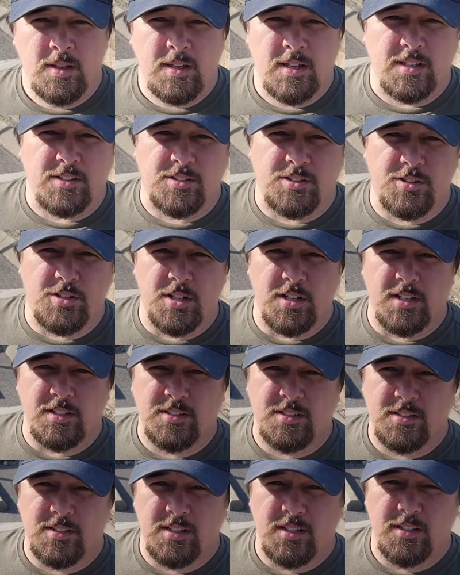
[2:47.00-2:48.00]
It's
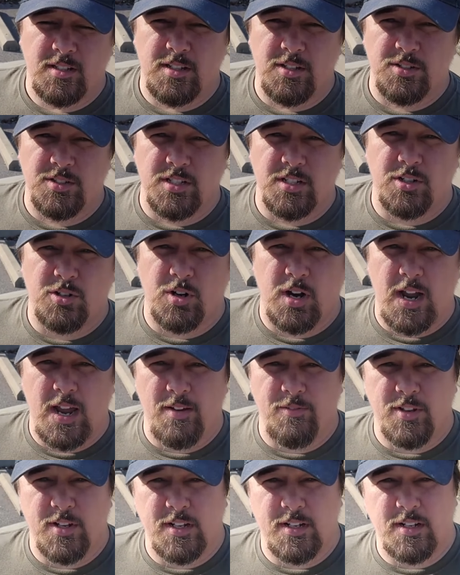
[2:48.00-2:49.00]
just using
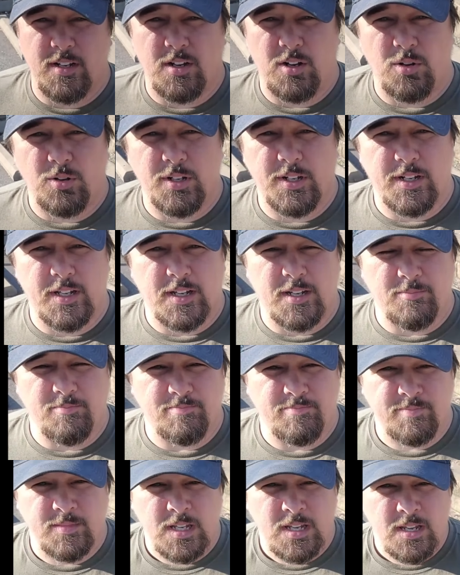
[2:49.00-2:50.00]
gravity to hold it up.
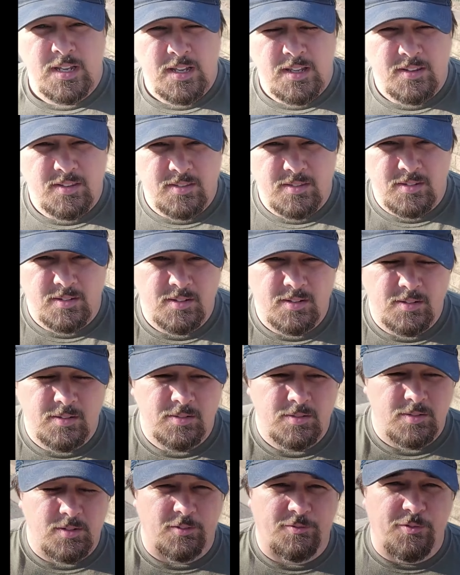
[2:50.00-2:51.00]

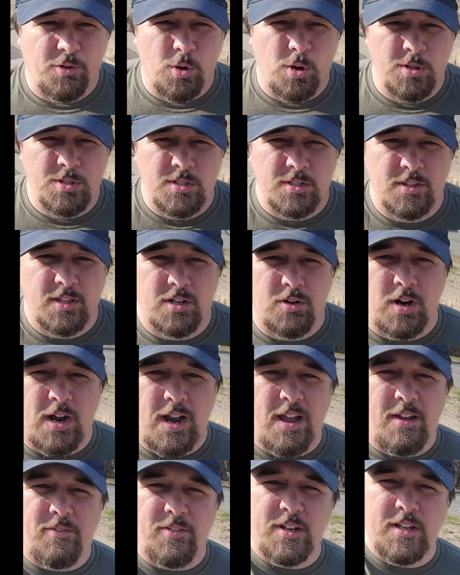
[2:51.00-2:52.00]
The force of the
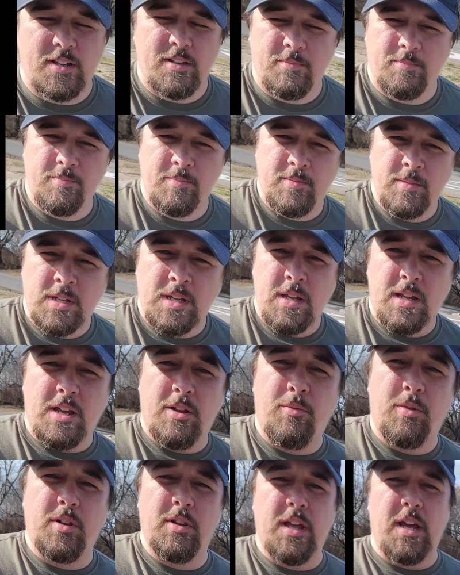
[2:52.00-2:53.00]
gravity
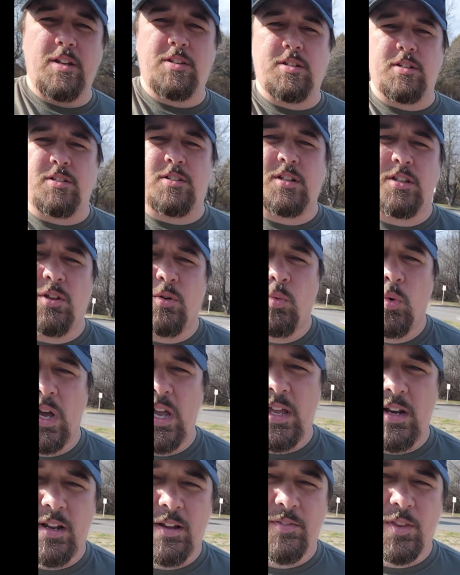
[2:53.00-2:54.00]
in relation to the
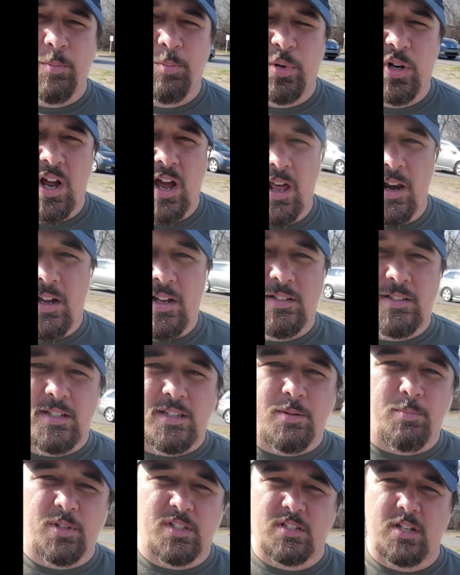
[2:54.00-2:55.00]
weight of the product and
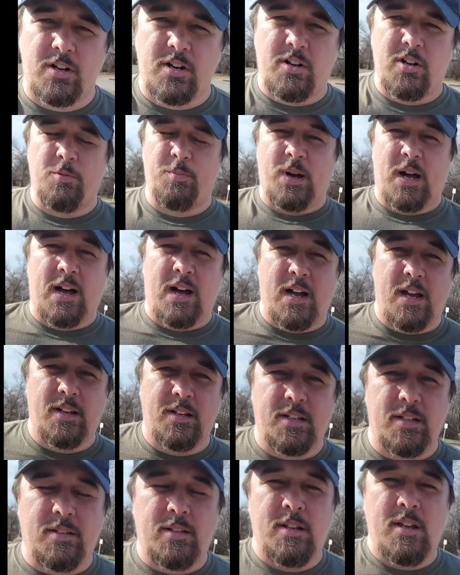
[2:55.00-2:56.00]
the material behind
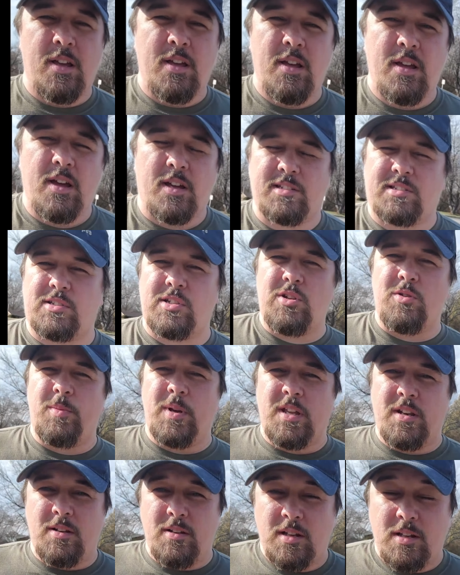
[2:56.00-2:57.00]
it,
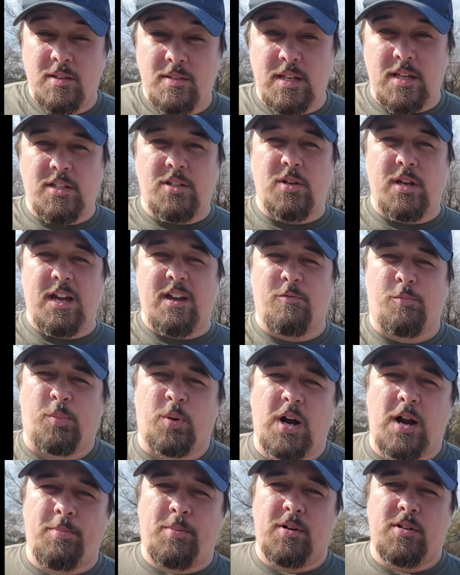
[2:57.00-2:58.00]
assuming that you have
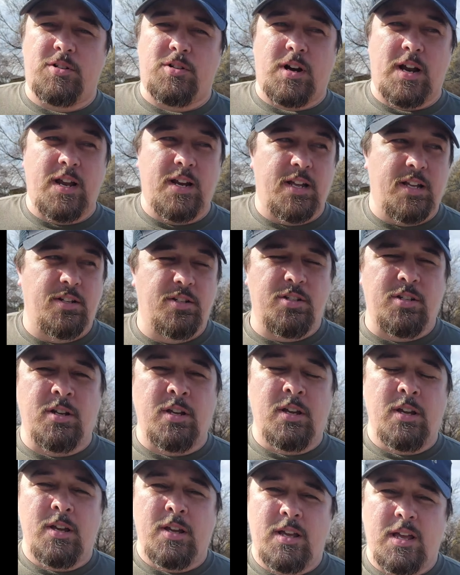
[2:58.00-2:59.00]
proper drainage
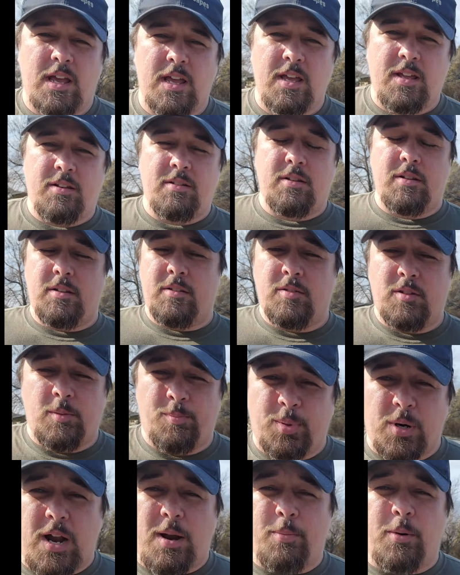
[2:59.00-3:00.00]
and the
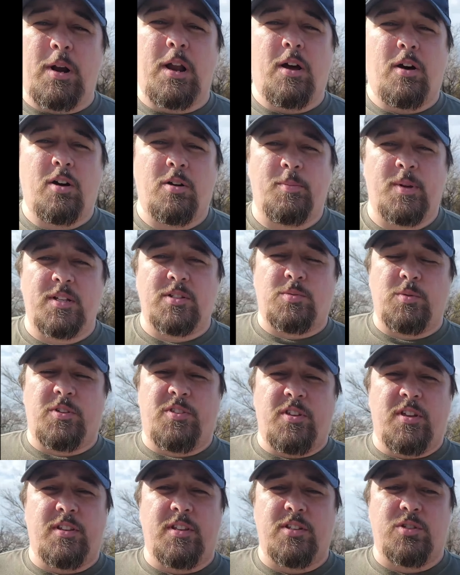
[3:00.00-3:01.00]
proper elements
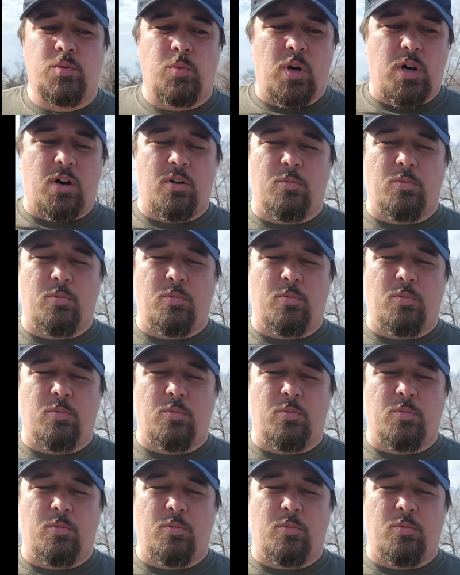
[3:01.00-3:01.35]
within this wall